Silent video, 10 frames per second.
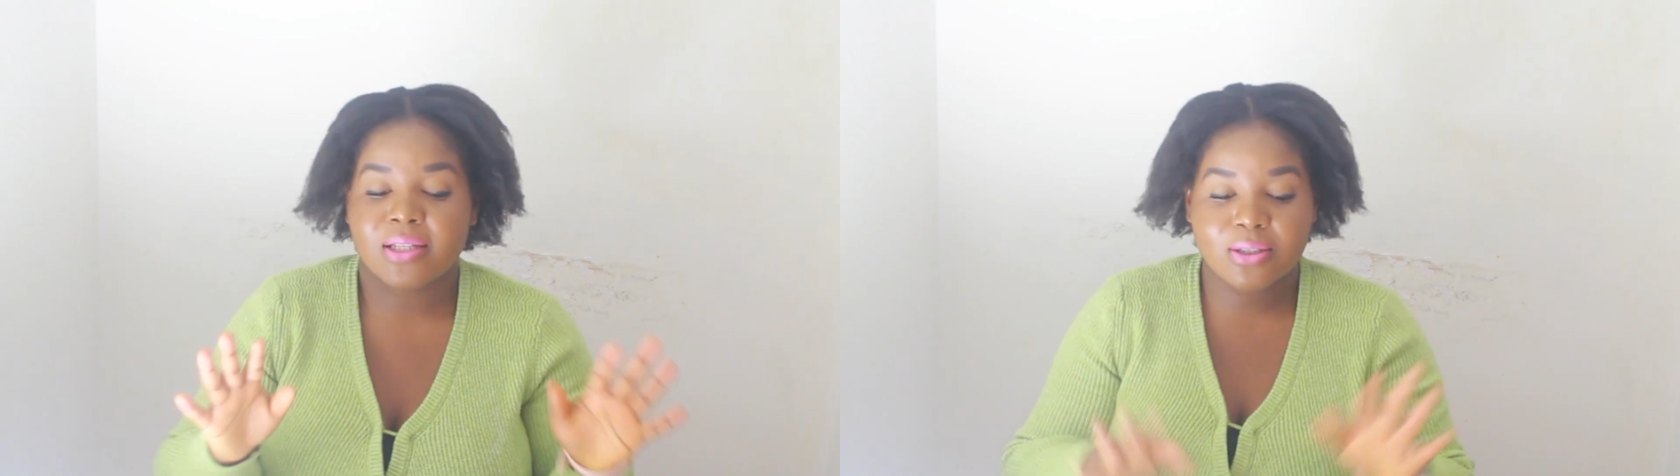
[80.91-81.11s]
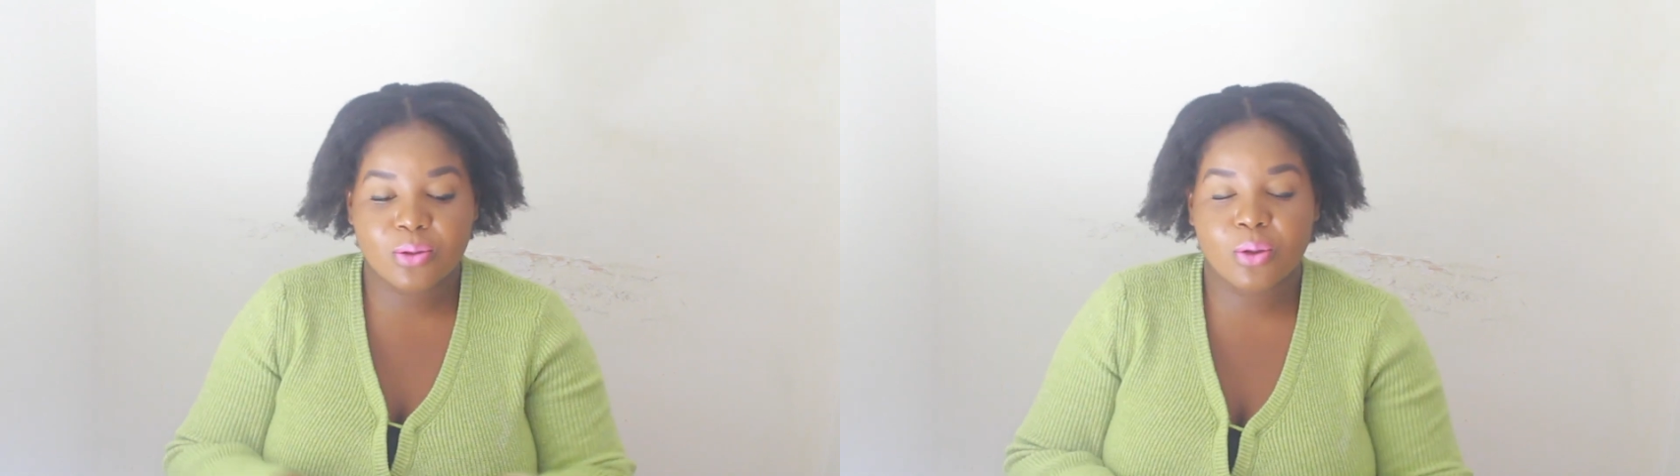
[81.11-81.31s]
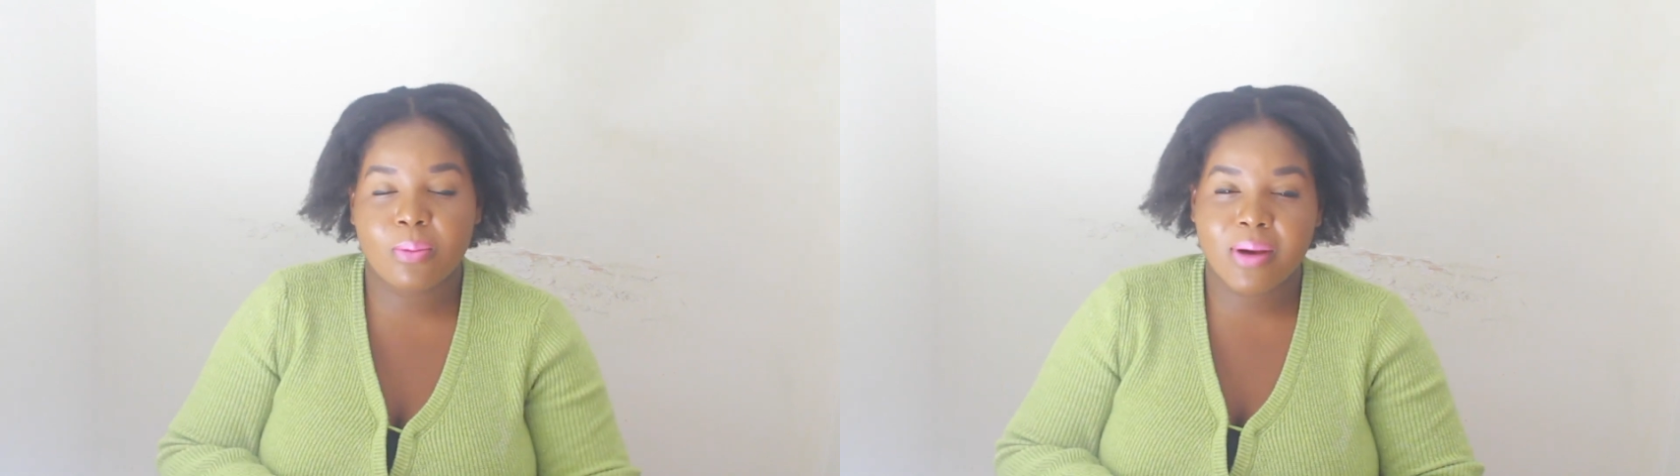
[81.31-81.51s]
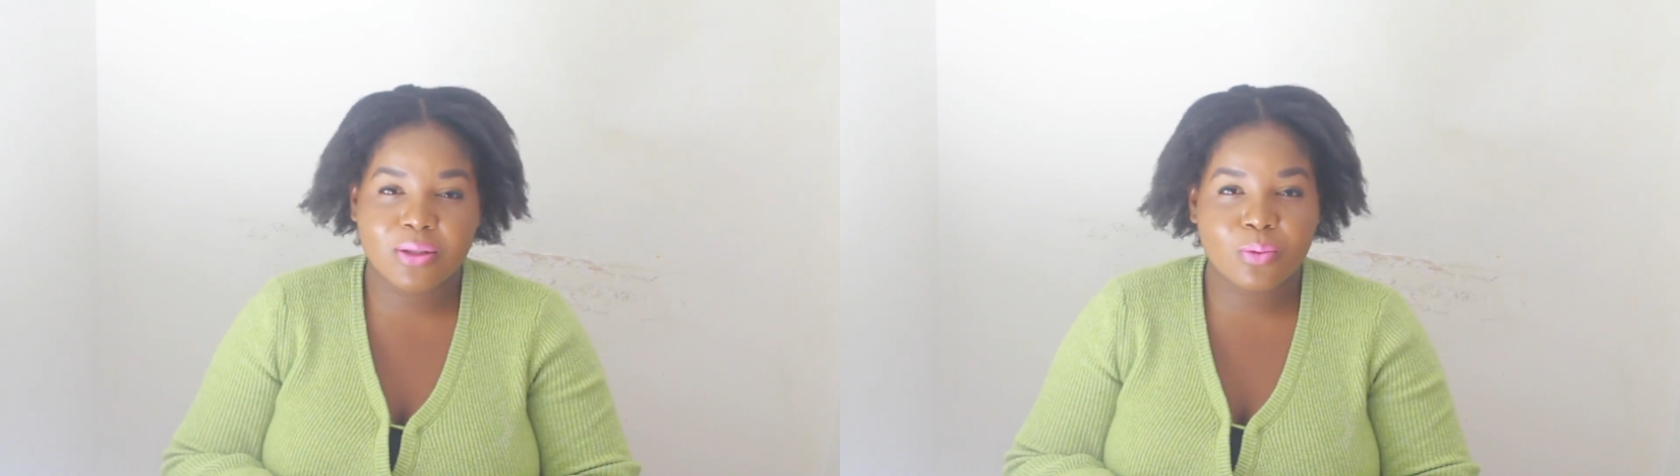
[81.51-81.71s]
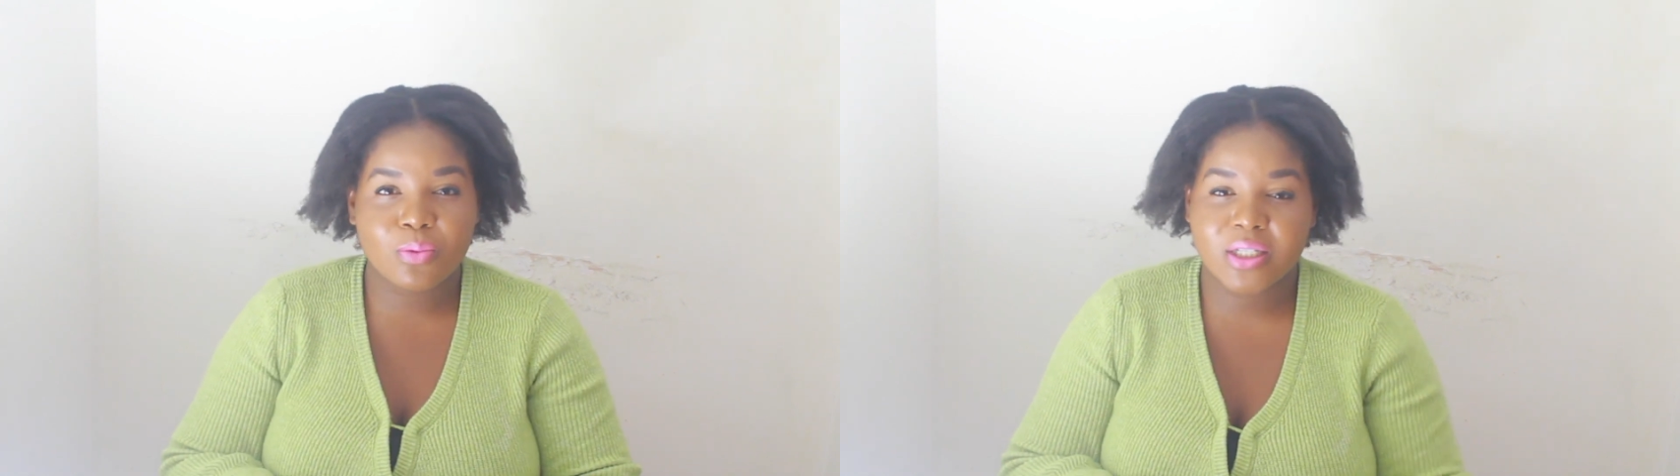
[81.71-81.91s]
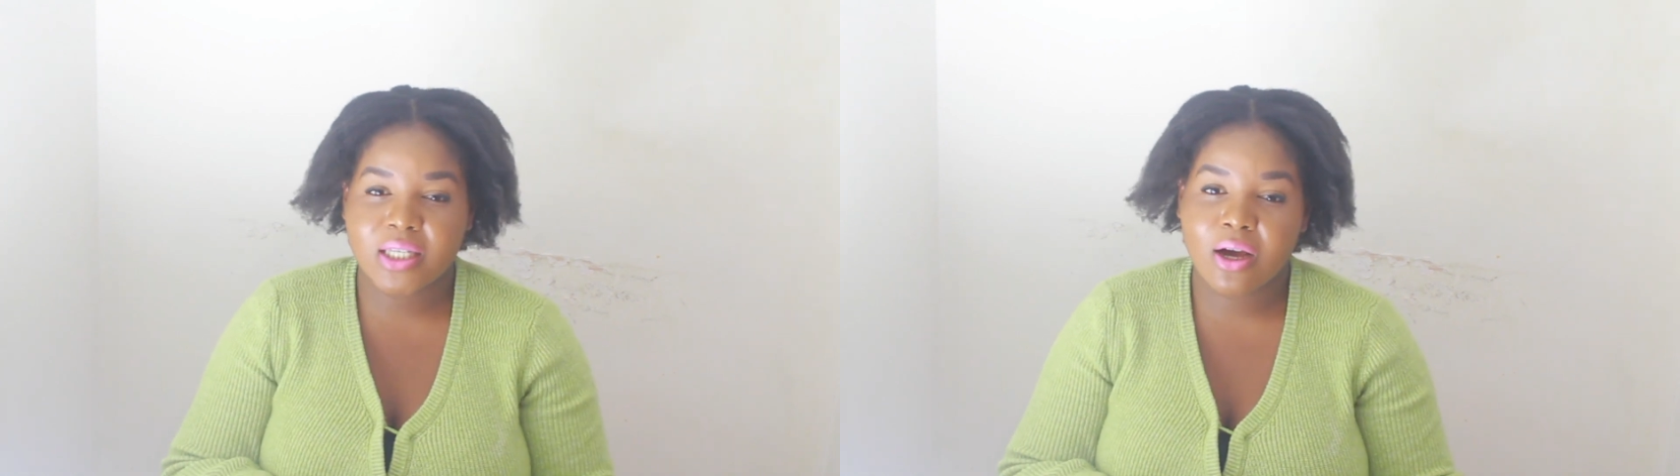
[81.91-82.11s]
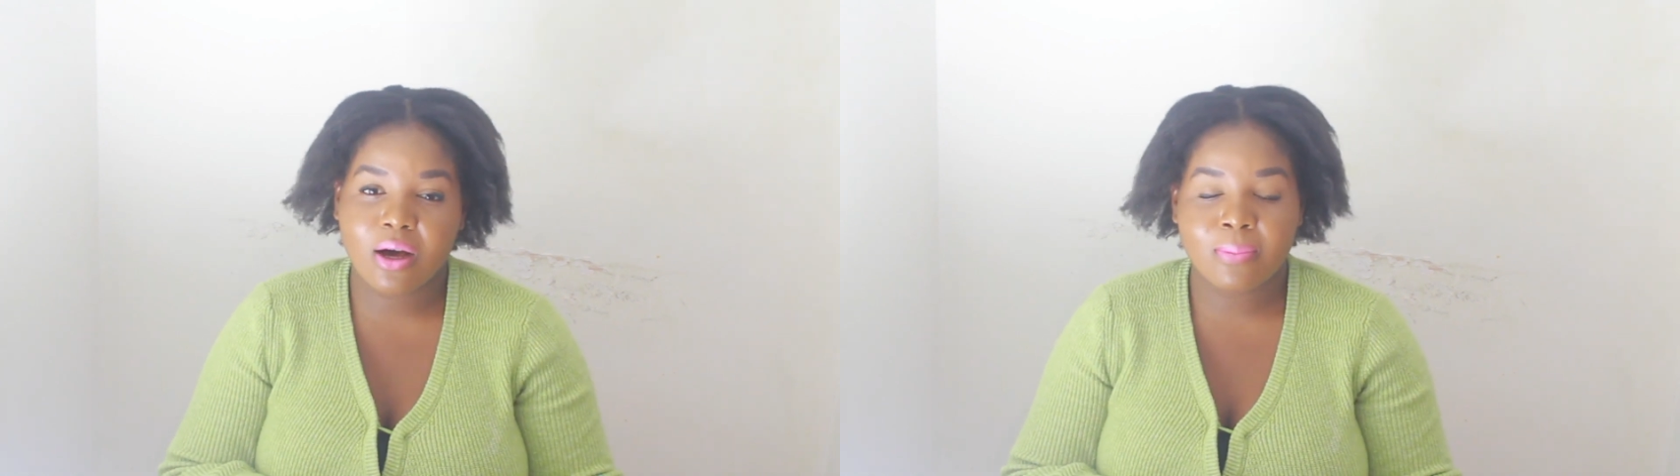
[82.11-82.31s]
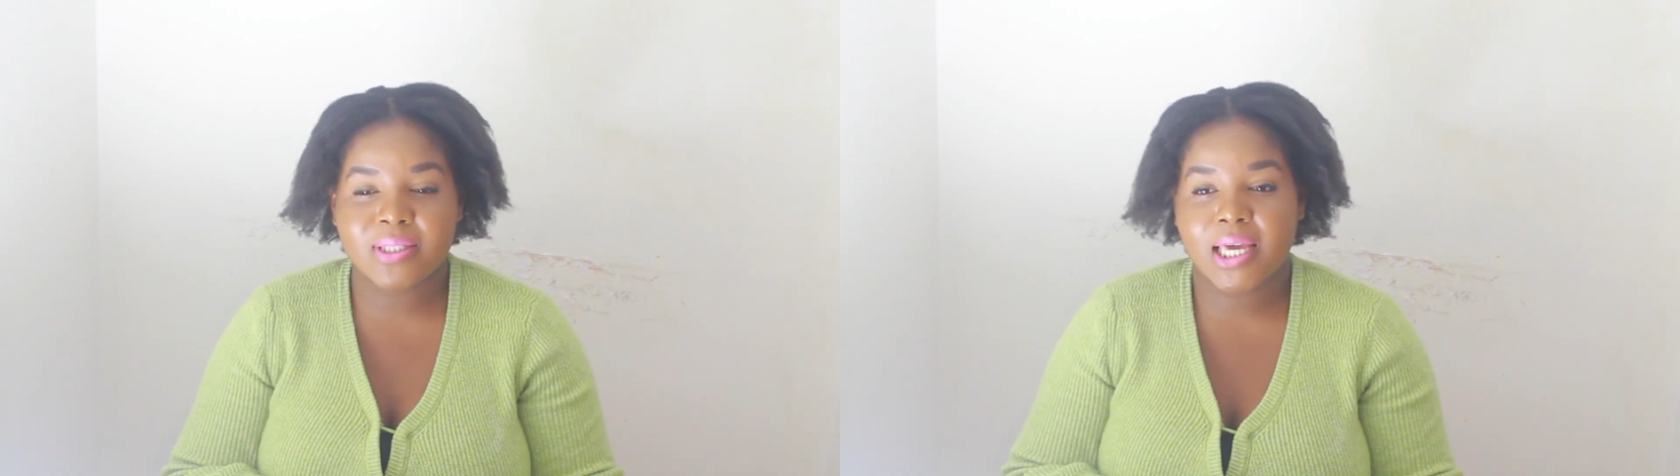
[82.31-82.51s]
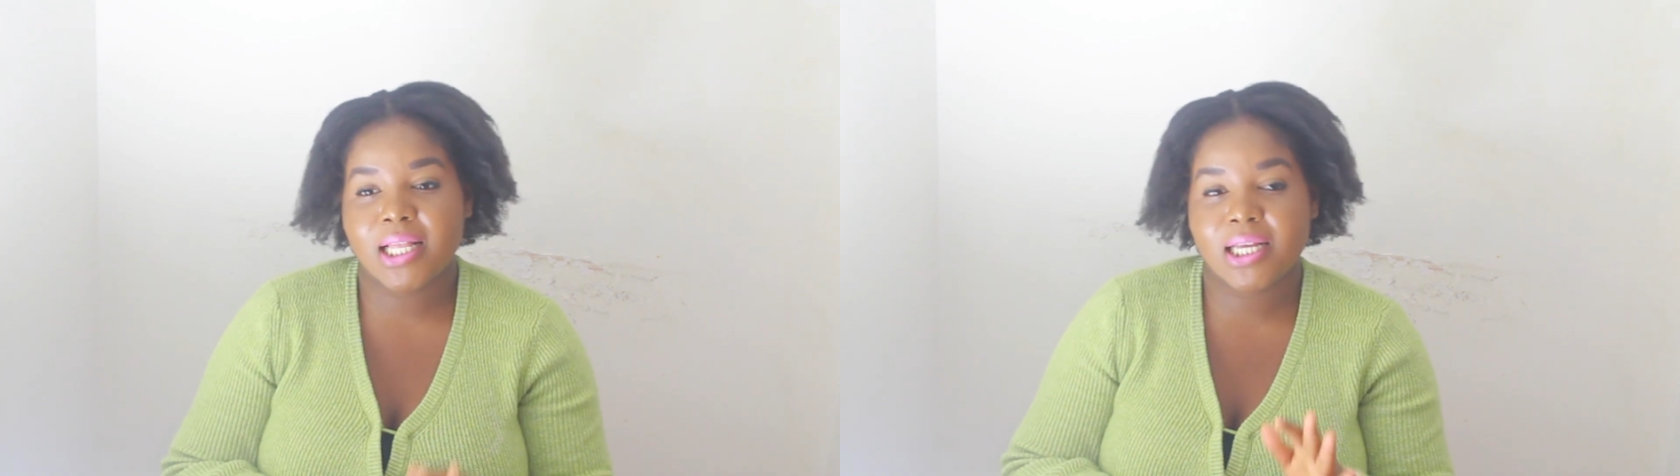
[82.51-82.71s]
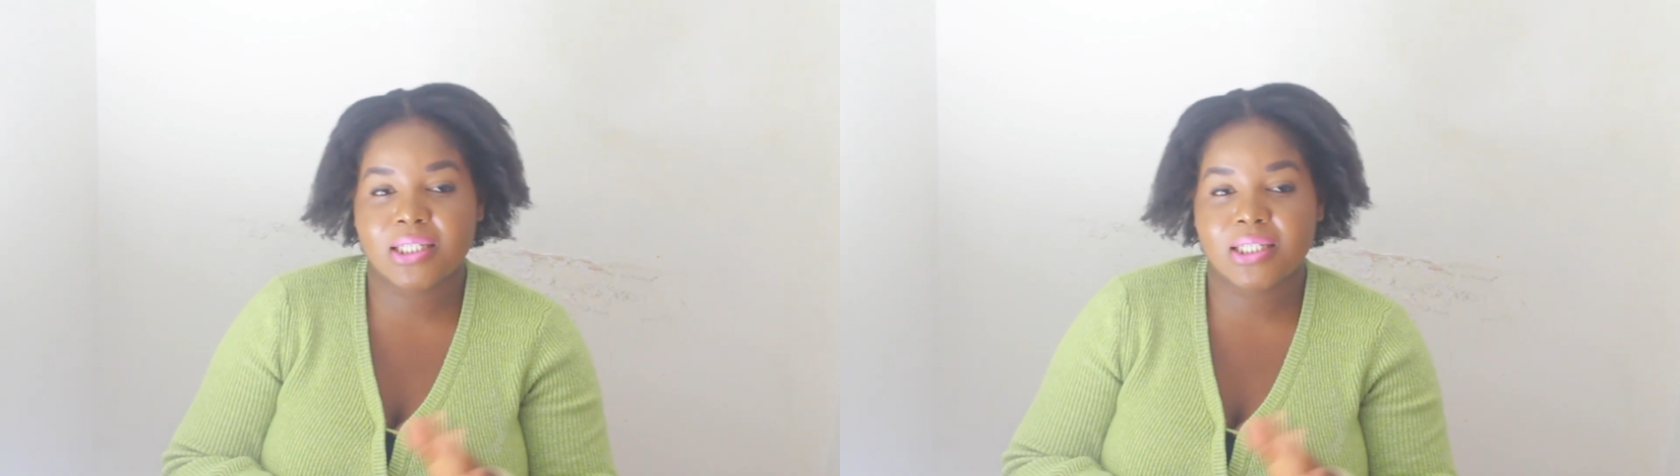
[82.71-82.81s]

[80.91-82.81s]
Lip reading: let's talk about the 1-year update.